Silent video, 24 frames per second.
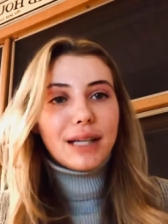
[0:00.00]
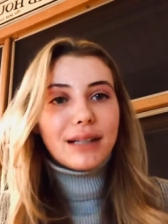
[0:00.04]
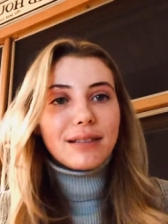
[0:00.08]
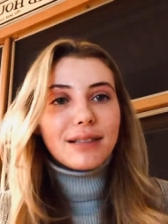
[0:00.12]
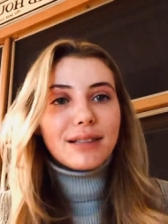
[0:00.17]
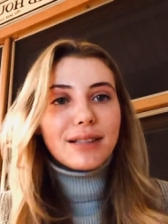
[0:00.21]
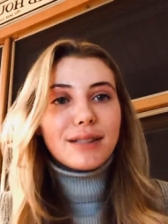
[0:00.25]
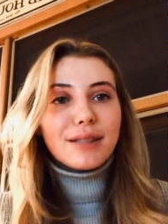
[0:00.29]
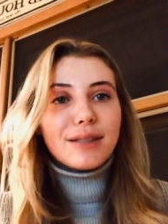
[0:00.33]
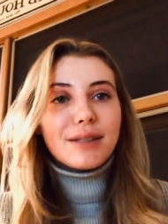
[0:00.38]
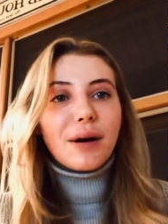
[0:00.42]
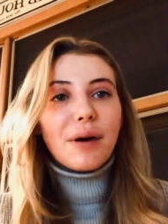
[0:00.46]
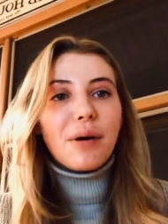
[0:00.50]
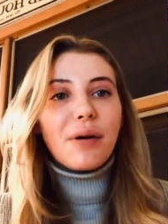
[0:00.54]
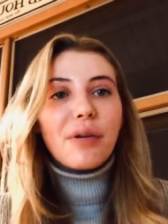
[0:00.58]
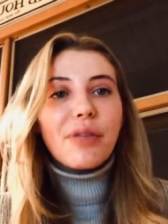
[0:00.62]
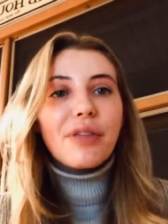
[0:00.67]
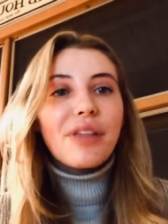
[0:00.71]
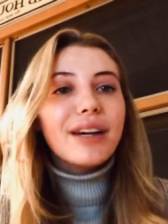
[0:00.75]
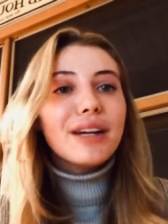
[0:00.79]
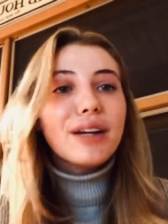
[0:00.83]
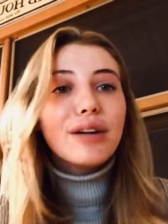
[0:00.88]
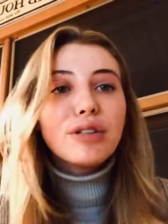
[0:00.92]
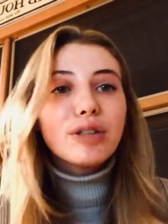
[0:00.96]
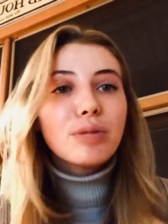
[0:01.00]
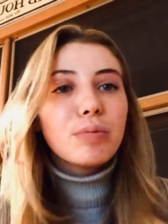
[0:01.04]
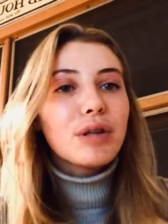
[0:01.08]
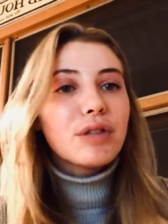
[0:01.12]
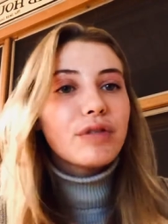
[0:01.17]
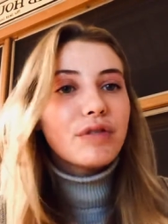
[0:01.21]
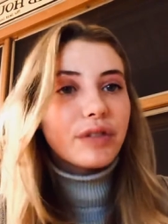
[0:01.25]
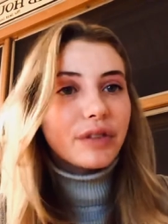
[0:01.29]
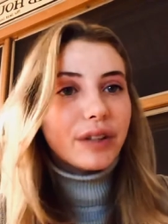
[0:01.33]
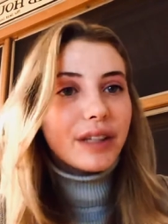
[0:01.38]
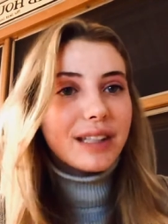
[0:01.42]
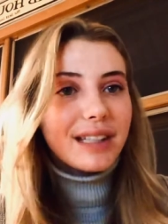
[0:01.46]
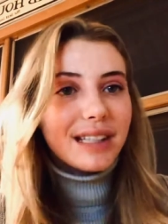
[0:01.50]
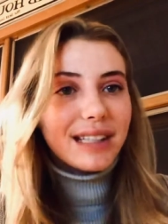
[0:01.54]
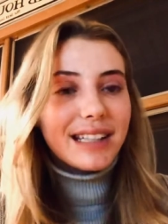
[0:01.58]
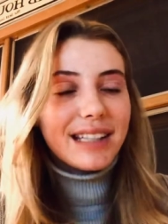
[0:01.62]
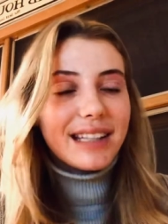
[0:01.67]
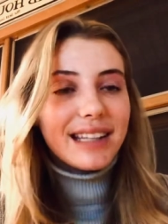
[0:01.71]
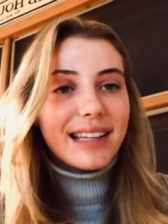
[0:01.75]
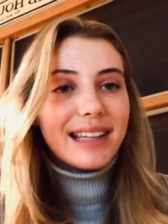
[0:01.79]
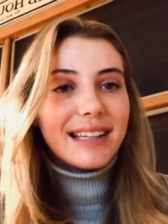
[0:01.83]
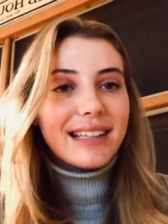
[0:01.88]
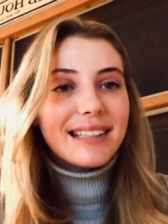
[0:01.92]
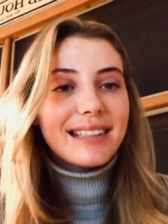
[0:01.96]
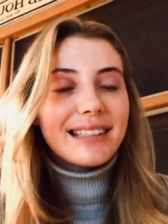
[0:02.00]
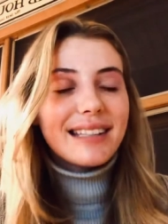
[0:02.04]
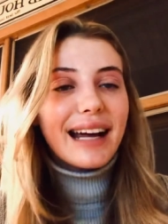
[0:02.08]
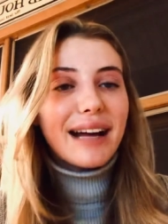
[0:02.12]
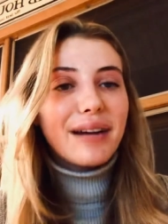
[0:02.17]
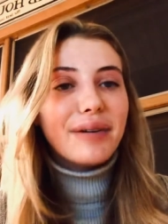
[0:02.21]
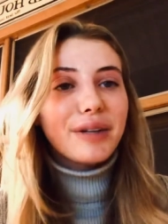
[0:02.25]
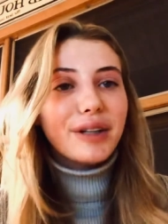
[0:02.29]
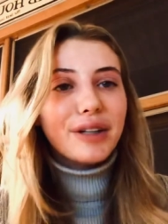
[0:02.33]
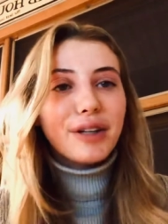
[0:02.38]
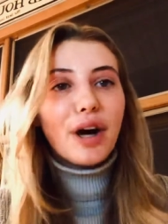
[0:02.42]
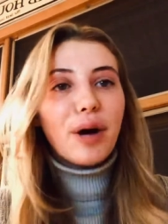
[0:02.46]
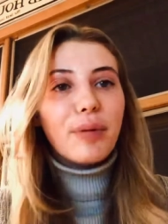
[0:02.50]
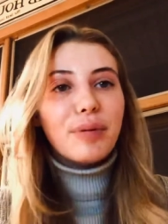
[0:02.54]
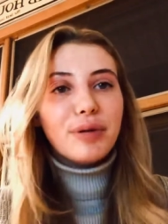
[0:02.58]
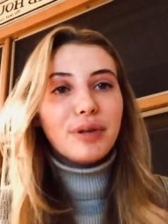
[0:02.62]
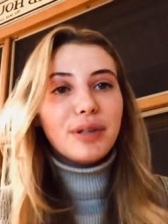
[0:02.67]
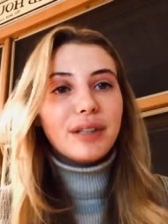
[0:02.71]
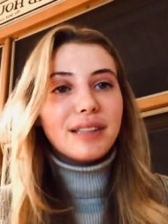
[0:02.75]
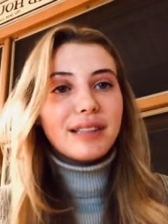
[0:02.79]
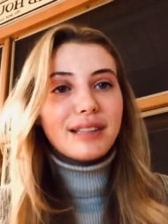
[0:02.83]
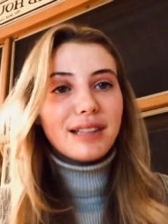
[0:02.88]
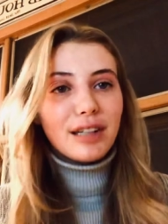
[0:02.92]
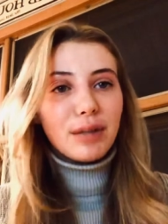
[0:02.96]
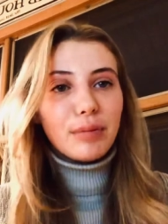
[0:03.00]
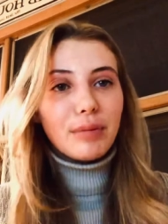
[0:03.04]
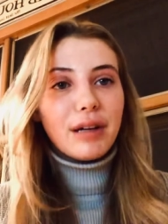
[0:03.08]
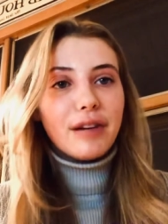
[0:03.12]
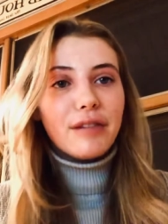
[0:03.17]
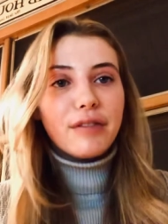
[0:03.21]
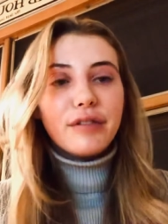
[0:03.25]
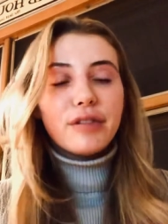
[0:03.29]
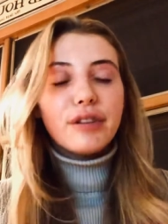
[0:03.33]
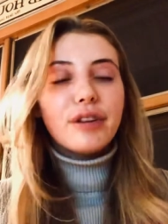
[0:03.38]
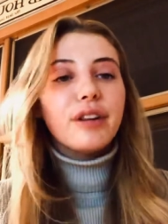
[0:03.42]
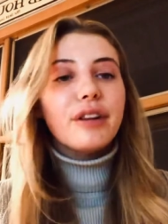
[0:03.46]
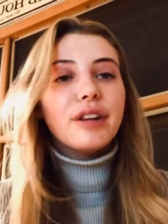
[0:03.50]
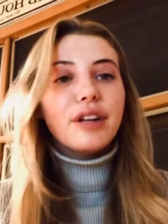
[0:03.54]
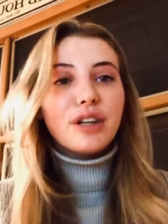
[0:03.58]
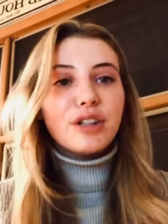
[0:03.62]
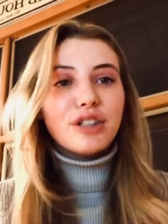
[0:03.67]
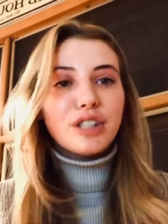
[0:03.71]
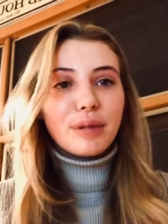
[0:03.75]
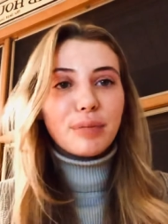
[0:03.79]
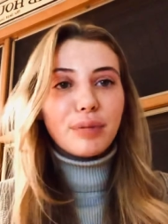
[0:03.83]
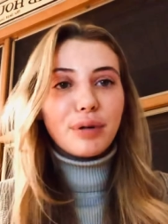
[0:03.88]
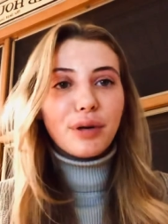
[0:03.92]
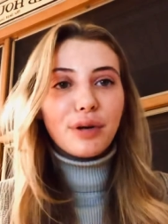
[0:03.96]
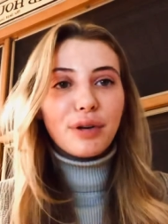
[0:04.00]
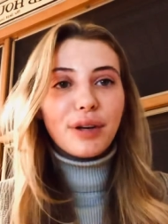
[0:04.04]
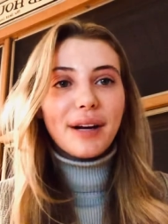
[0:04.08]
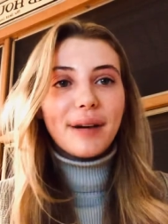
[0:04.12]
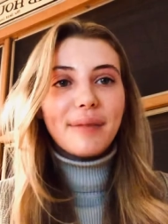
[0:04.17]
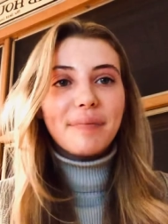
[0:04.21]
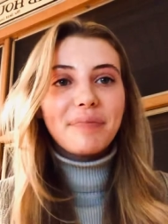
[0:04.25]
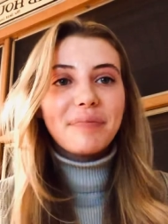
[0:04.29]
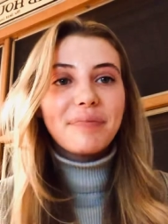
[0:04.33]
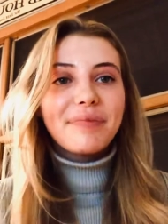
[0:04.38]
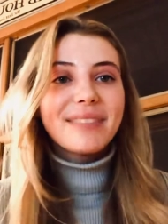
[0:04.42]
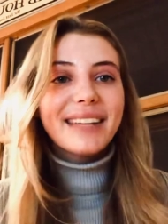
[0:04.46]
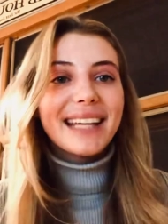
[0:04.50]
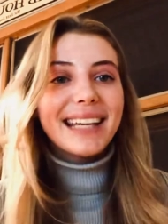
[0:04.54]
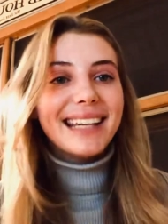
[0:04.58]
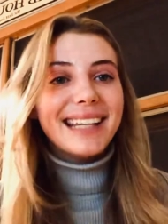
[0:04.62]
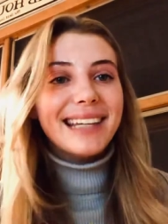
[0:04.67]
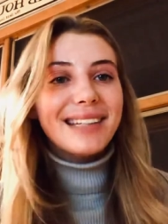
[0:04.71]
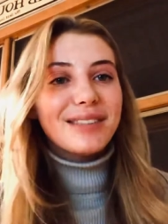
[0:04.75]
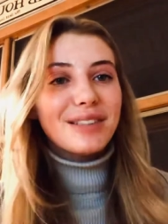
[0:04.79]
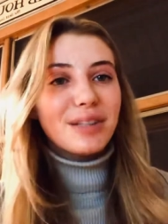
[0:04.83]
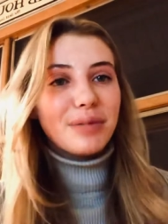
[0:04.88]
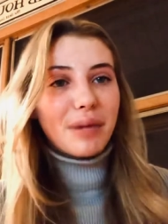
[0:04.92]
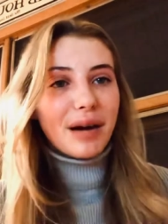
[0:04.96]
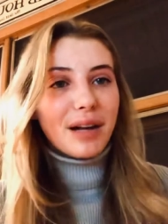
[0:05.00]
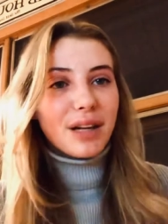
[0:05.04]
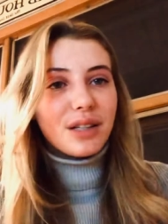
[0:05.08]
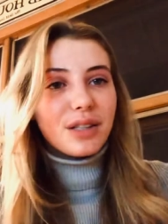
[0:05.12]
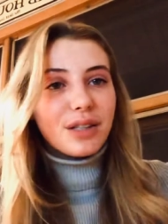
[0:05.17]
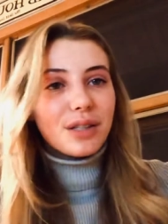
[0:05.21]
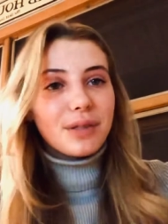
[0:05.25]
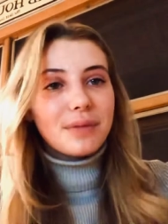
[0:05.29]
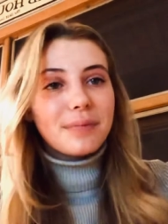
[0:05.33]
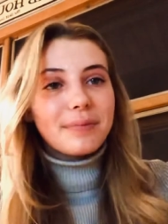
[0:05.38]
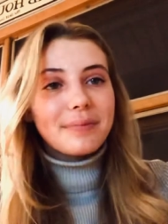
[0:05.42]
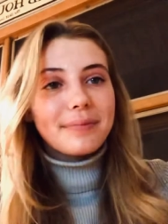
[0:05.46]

So, thank you so much for listening to this. I really hope you consider me for the leadership program. Thank you so much.